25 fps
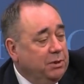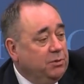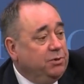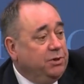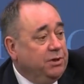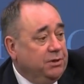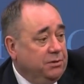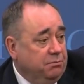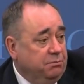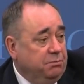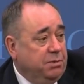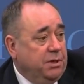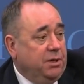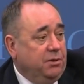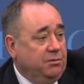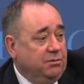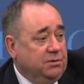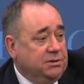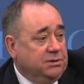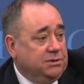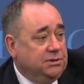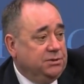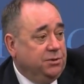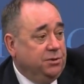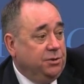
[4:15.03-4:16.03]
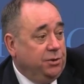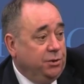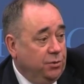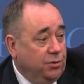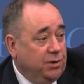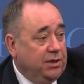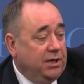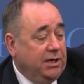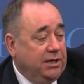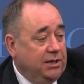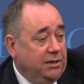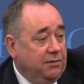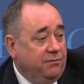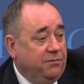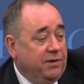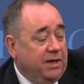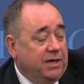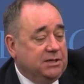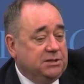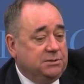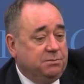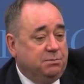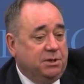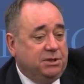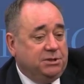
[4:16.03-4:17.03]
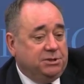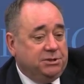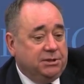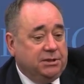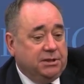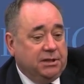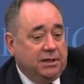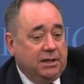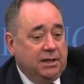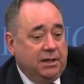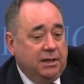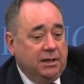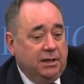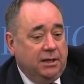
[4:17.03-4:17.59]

billion to the UK defence budget.